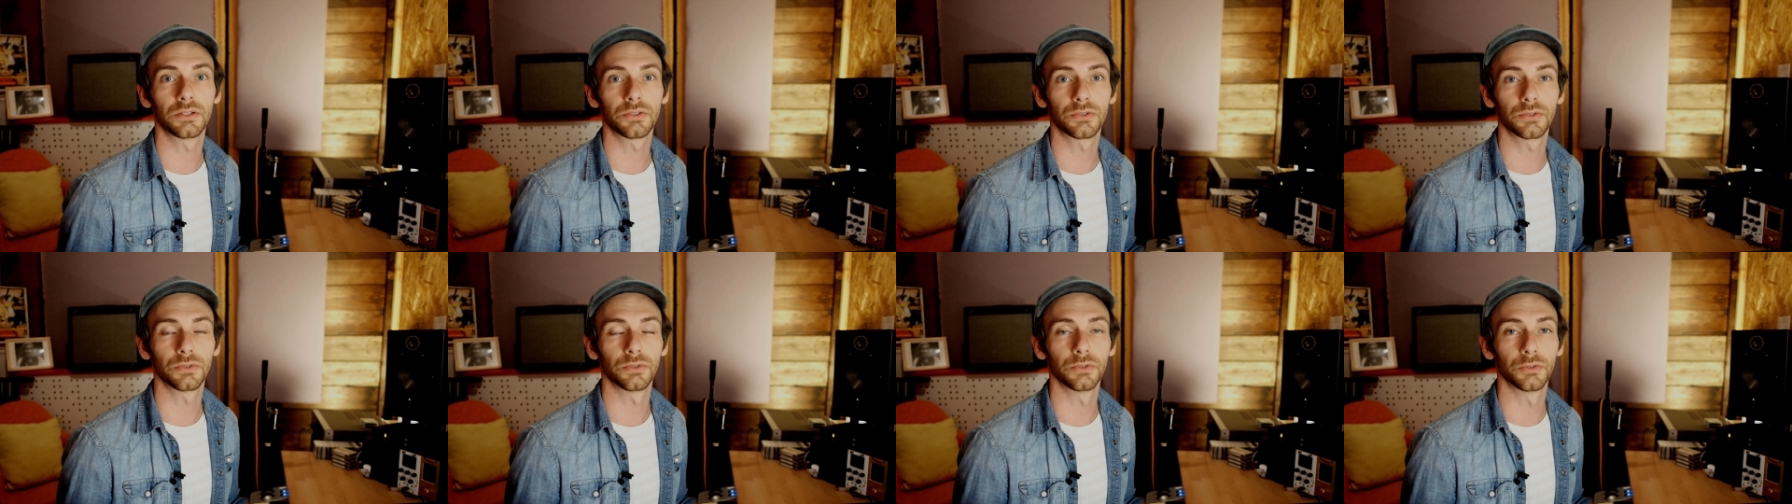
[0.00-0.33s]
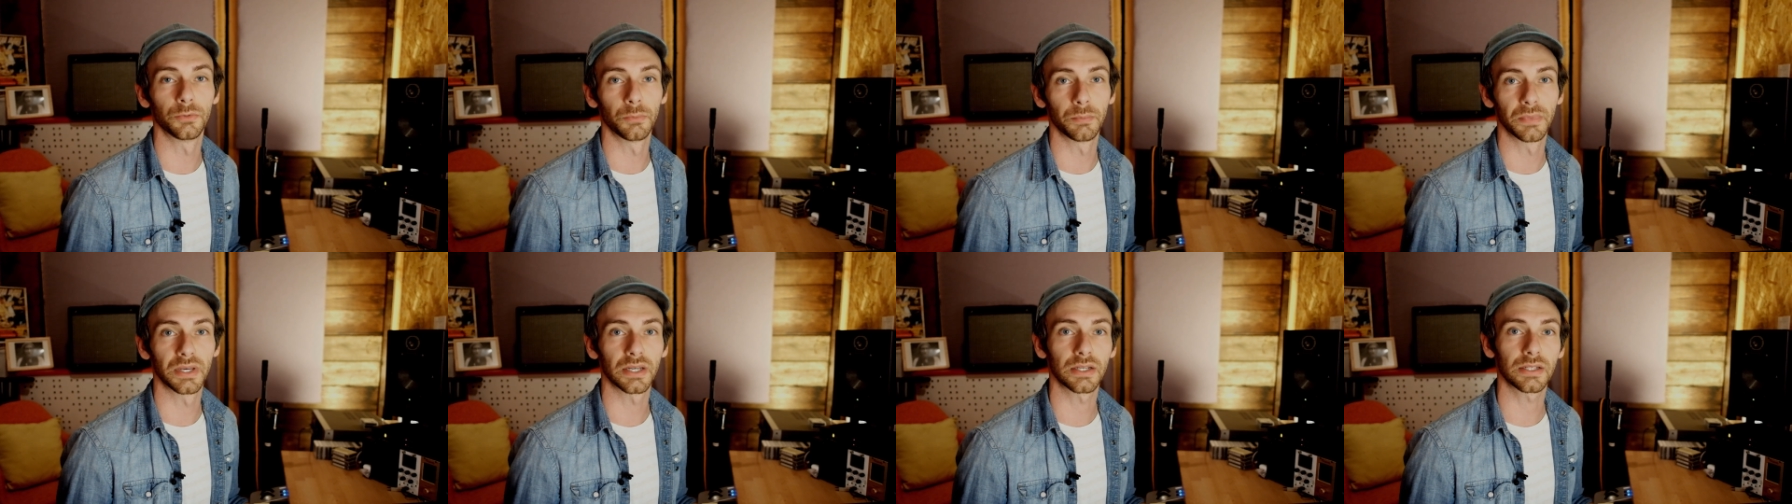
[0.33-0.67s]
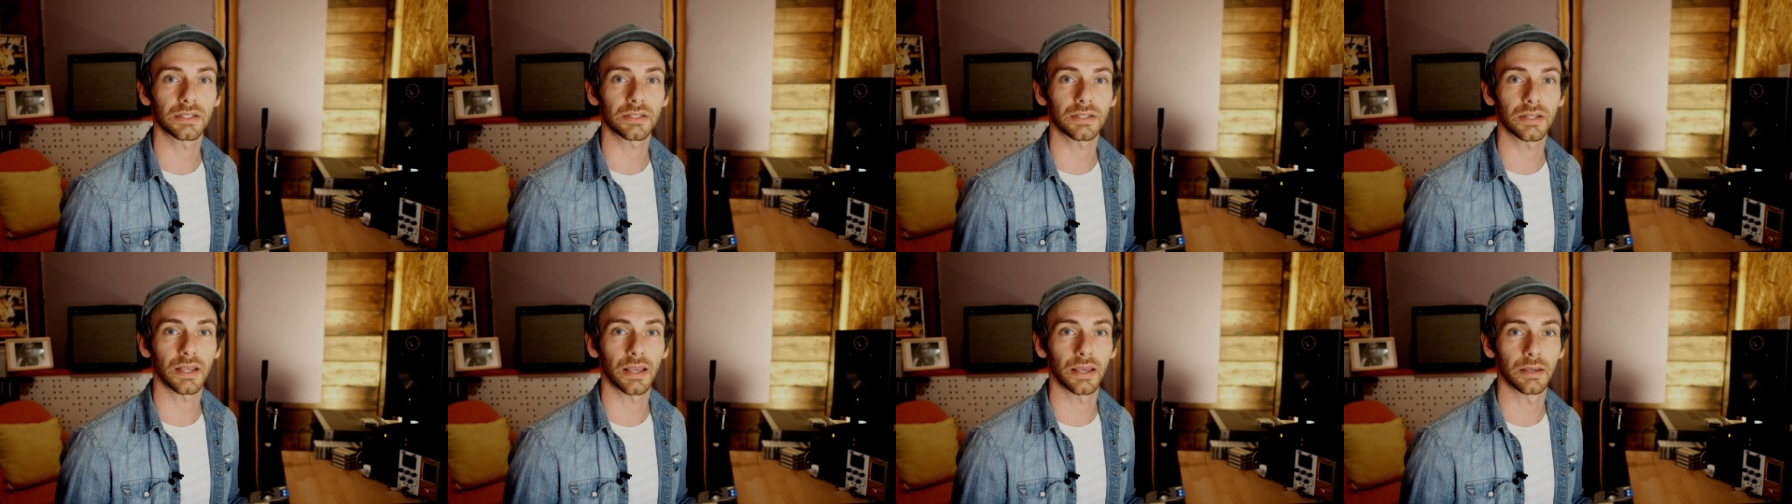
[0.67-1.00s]
to
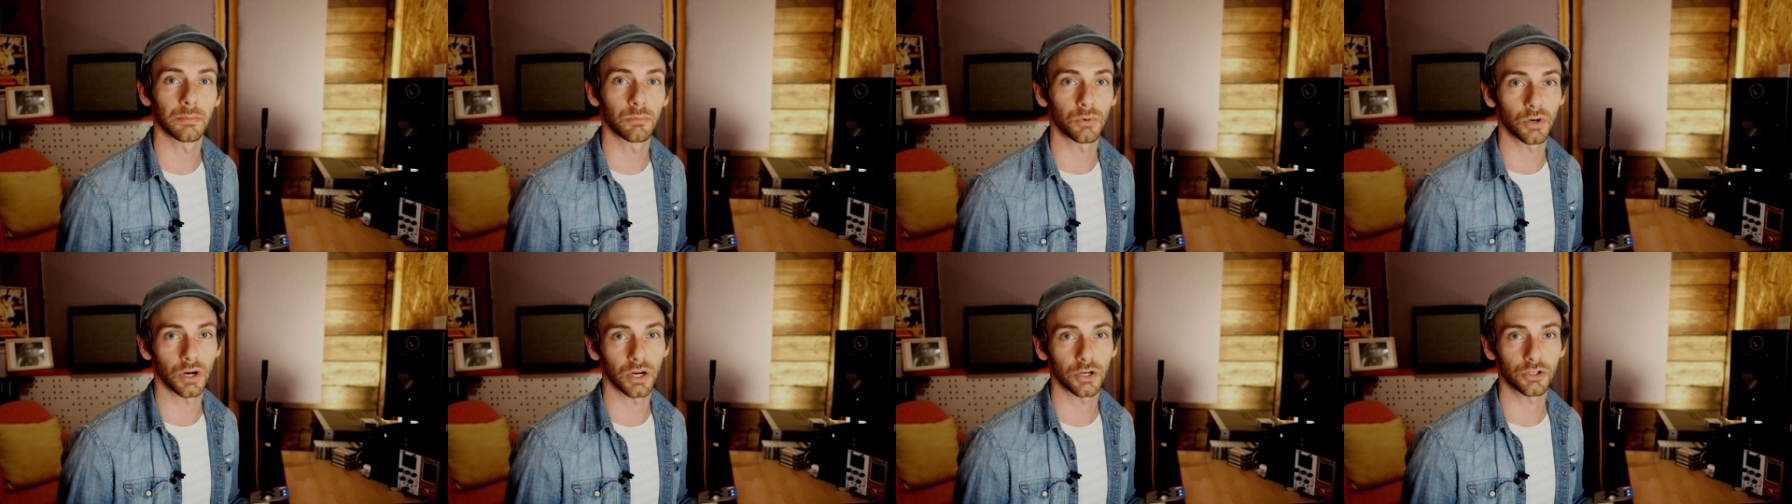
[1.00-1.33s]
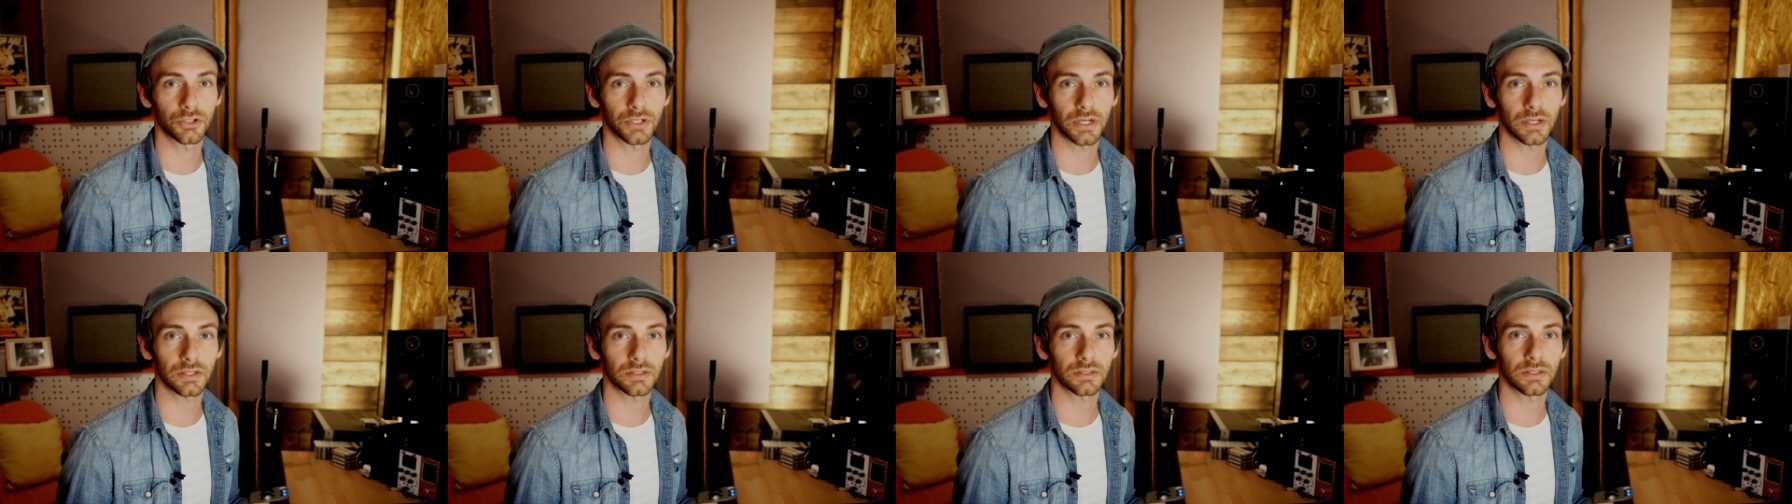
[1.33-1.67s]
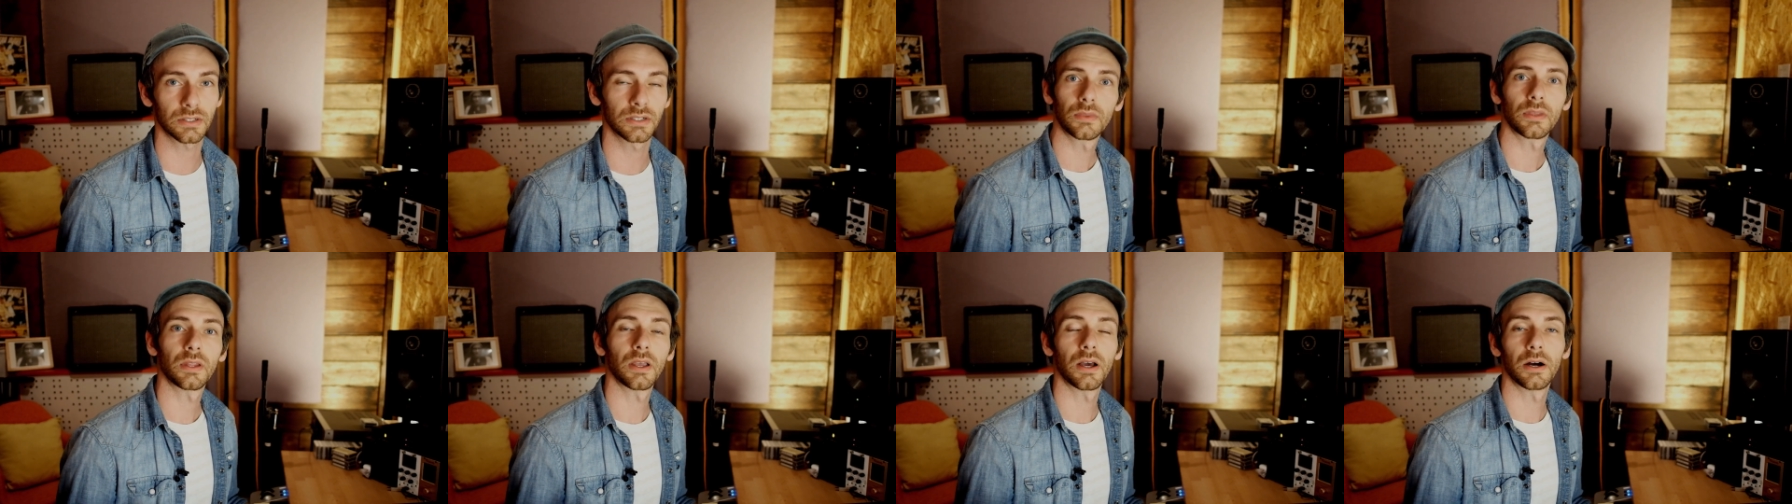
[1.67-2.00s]
mix a project.